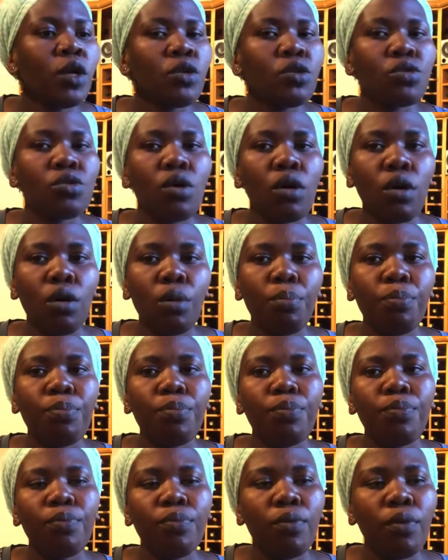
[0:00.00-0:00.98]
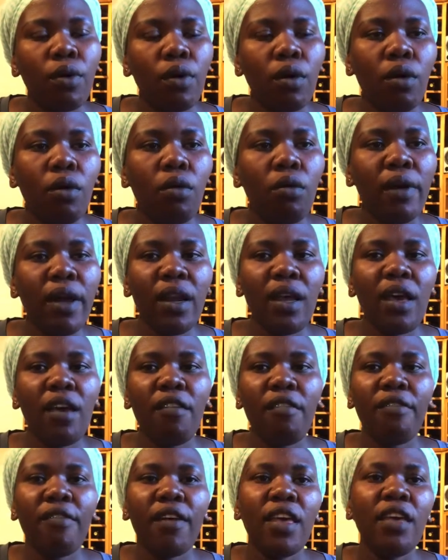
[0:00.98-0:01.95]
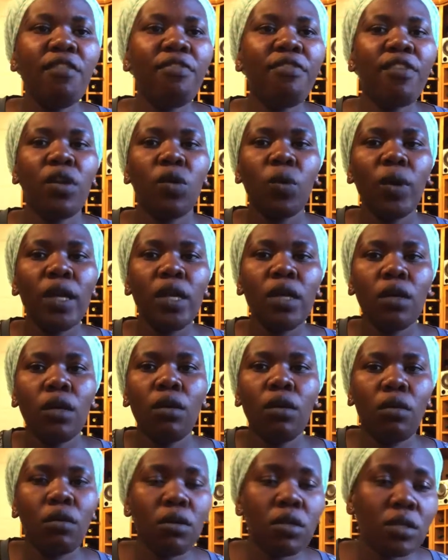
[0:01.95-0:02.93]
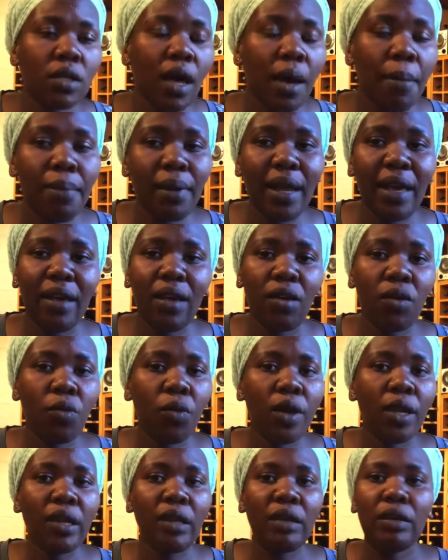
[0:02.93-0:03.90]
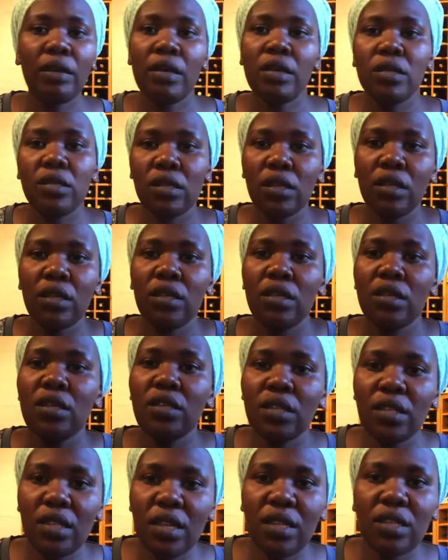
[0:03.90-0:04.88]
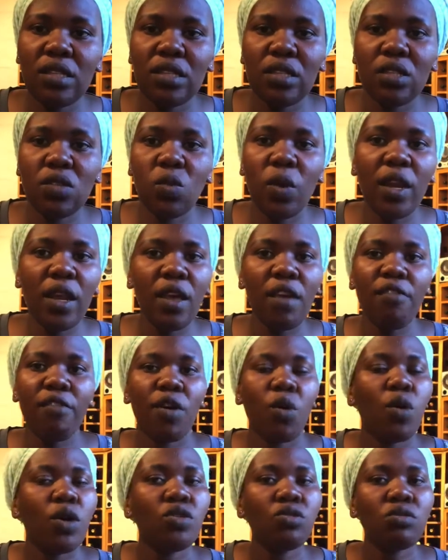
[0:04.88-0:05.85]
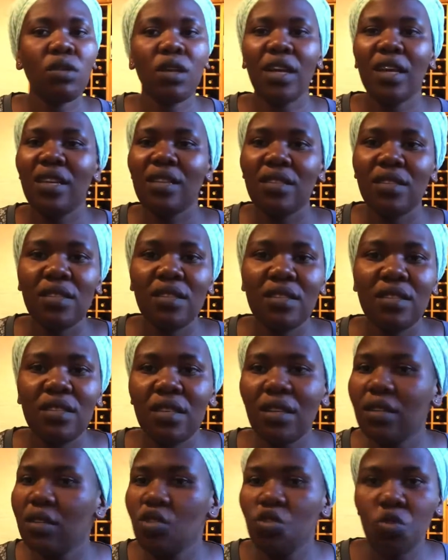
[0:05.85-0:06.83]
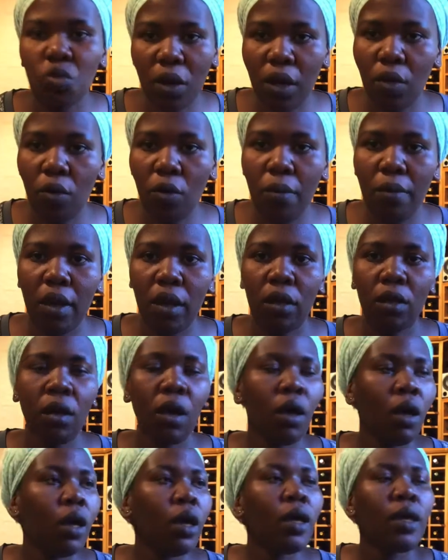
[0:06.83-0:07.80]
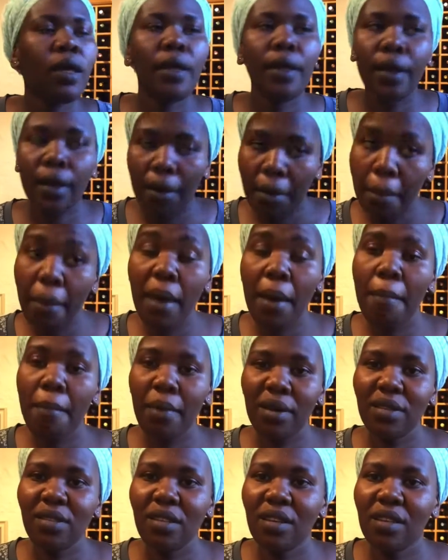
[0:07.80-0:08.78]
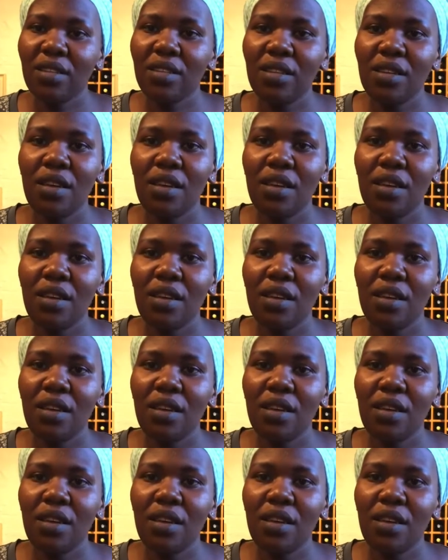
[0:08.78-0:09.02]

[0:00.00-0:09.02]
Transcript: So whenever, even when he grows up, like when he is in his 30s, whenever he wants to raise his hand to a woman, he remembers that